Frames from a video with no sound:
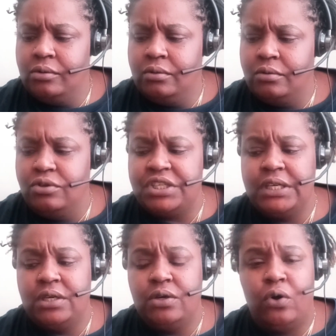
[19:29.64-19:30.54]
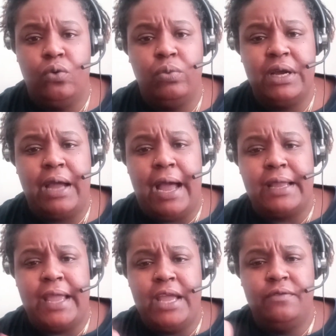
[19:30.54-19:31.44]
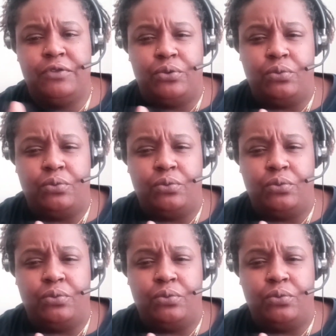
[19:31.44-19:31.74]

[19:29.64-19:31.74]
You shitted on what God gave you.